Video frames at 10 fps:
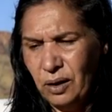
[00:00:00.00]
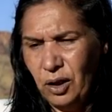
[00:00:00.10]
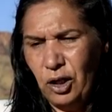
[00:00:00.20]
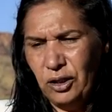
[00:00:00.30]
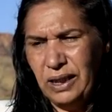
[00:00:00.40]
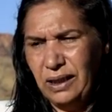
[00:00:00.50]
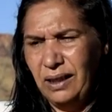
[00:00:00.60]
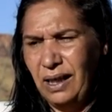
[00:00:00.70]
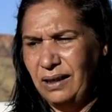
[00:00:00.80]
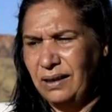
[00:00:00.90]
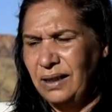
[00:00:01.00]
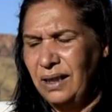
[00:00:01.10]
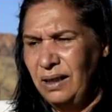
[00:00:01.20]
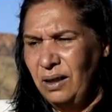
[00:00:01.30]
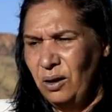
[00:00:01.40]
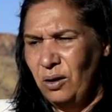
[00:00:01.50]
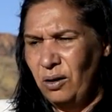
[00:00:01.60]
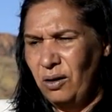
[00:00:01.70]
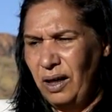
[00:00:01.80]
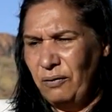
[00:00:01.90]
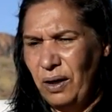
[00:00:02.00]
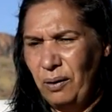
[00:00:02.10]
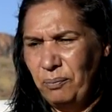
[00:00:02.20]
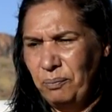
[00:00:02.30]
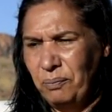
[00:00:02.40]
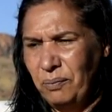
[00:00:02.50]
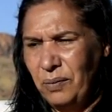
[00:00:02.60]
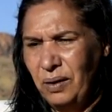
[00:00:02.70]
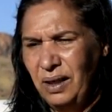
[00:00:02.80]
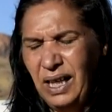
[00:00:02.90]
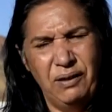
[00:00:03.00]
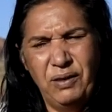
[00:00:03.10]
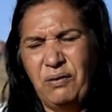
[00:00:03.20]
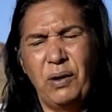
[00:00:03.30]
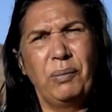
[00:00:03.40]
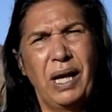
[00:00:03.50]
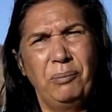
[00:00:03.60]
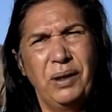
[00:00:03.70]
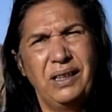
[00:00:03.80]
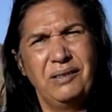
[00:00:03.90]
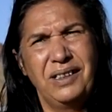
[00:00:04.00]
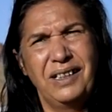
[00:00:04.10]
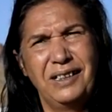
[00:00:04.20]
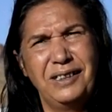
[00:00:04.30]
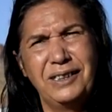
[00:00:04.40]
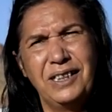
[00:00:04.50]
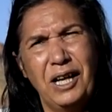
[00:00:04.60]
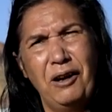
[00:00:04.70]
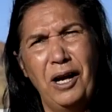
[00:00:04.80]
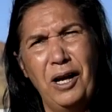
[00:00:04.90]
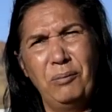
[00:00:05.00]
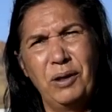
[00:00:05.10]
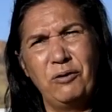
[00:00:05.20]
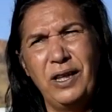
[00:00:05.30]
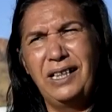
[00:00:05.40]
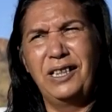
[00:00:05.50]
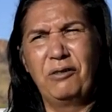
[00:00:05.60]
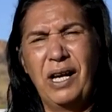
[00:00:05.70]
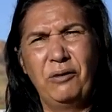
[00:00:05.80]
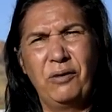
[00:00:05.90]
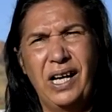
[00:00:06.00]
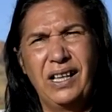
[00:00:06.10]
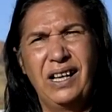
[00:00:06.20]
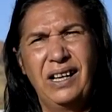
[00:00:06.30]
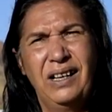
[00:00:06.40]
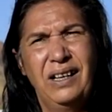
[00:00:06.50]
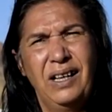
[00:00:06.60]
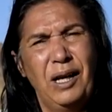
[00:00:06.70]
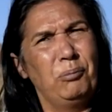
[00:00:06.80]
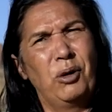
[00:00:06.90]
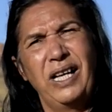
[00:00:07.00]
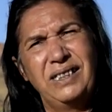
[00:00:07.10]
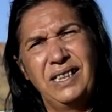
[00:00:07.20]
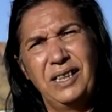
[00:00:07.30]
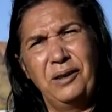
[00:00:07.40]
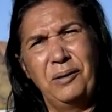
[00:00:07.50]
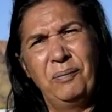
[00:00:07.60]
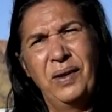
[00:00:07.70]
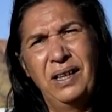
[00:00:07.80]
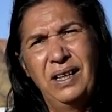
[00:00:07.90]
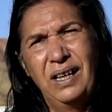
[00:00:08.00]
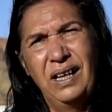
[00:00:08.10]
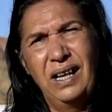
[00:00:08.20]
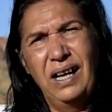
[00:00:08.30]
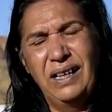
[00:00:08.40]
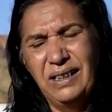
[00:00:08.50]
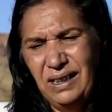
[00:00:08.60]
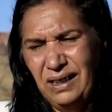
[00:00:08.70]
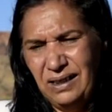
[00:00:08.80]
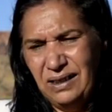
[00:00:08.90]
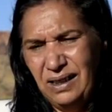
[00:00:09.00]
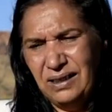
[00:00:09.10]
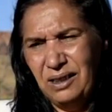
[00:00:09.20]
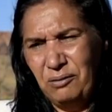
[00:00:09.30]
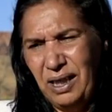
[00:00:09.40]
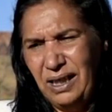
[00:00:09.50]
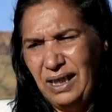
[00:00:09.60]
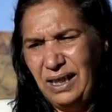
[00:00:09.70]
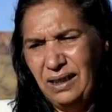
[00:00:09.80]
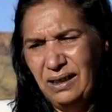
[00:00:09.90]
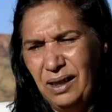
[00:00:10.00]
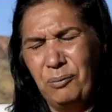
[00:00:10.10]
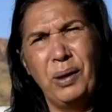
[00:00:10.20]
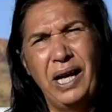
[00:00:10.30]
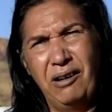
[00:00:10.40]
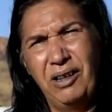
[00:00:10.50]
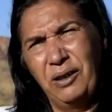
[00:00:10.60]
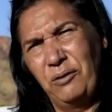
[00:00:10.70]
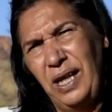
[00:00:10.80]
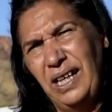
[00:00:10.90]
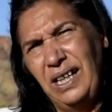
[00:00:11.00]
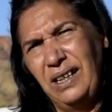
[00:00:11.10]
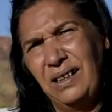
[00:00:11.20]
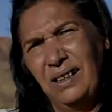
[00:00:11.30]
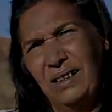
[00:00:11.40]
hurting and, or if I'm, even if I'm happy, you know, just to go home and feel your grandfather embracing you. And it's a really empowering feeling.